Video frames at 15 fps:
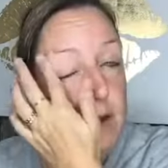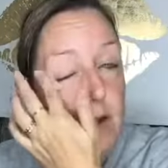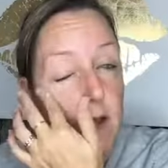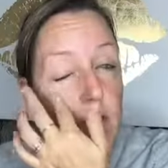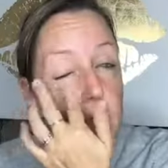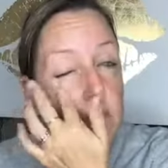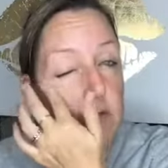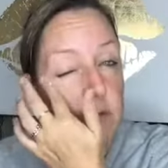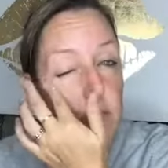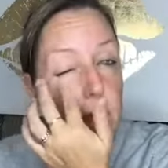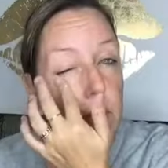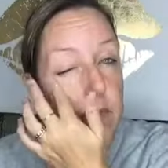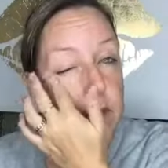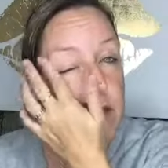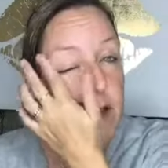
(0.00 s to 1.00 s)
lines is
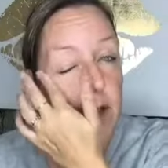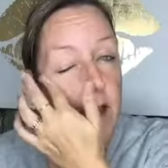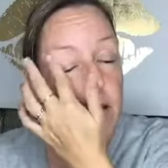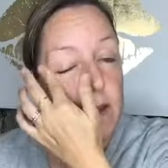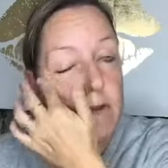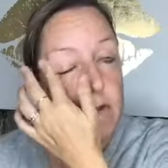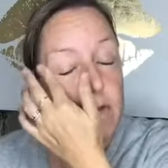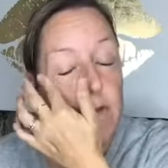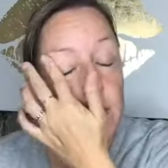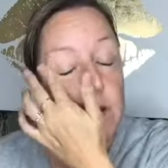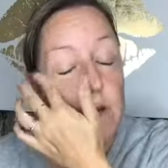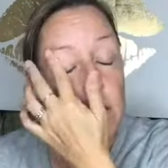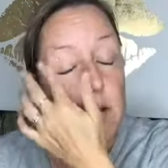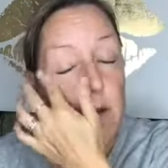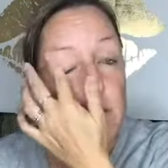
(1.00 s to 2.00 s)
around the eyes,
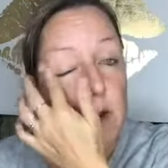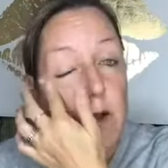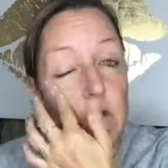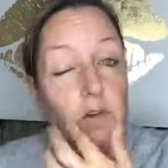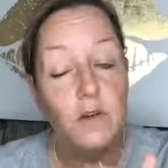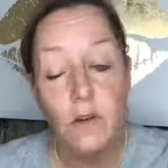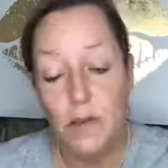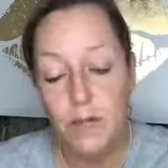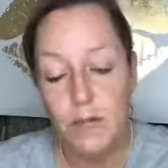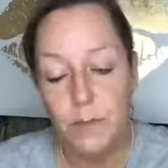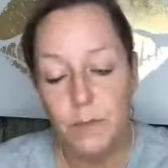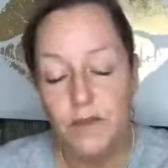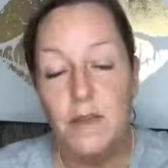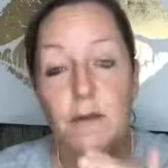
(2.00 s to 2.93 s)
around your lips.